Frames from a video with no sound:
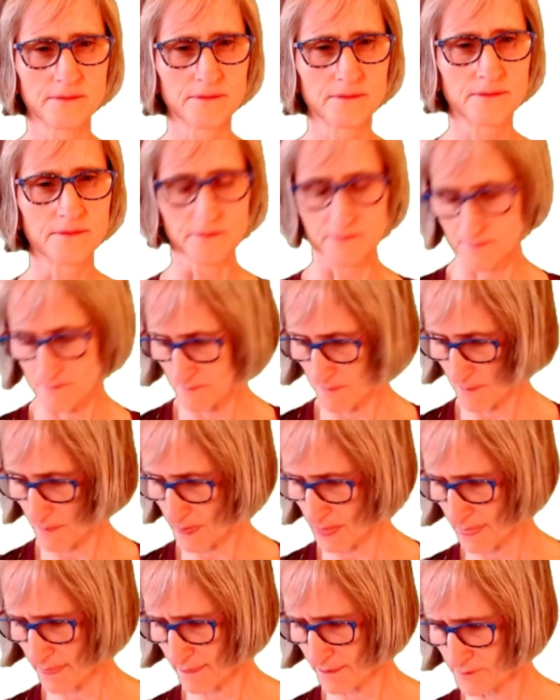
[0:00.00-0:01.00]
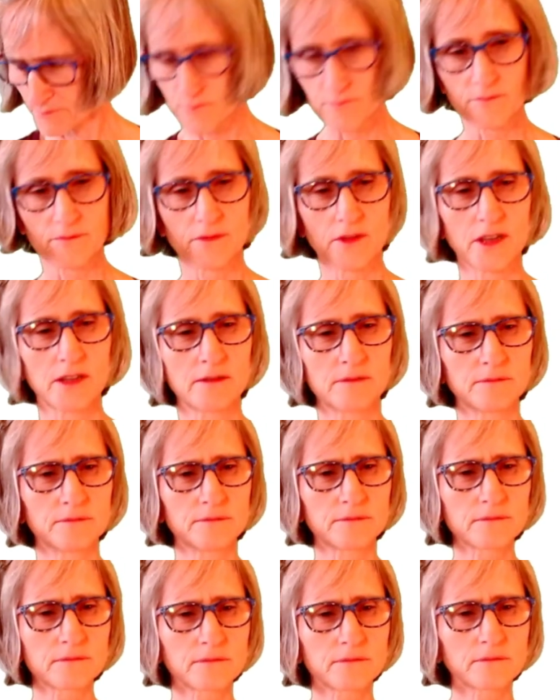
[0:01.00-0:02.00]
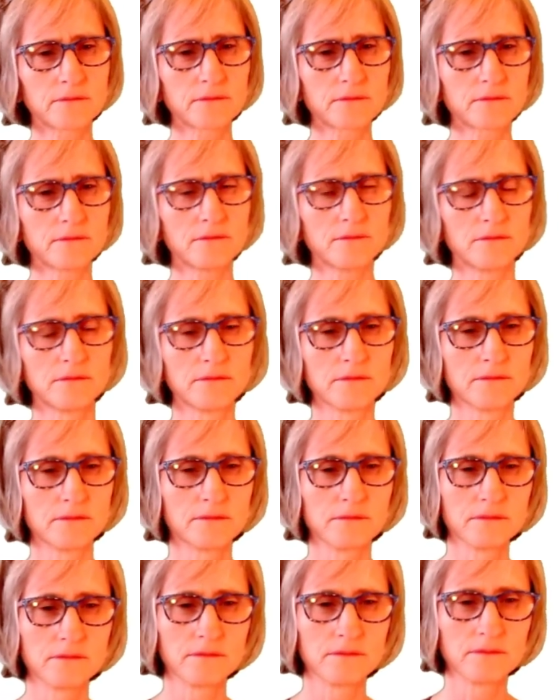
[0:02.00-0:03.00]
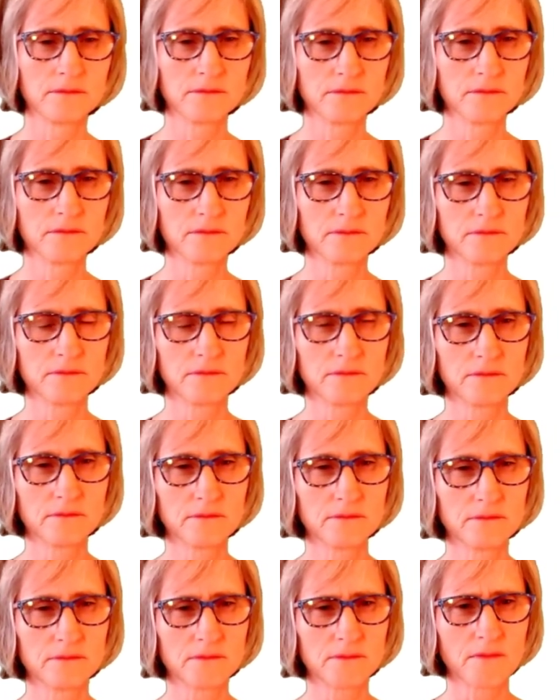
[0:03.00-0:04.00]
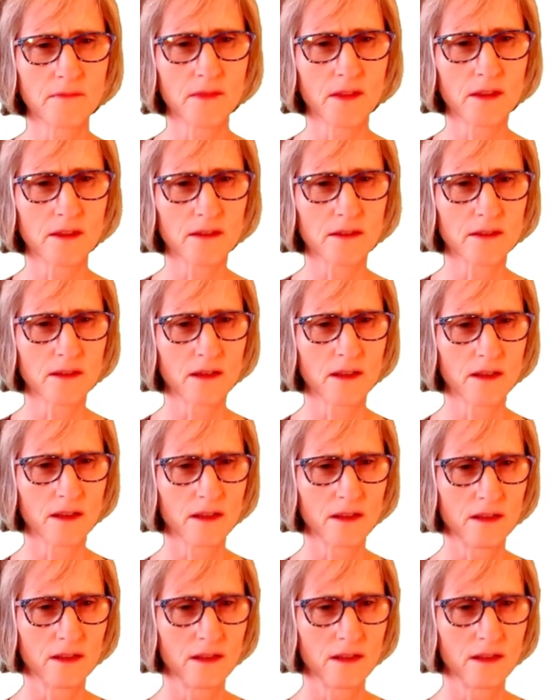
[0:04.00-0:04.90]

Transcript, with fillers: Here, I've got some beautiful ground coriander. It's really nice, a good pinch.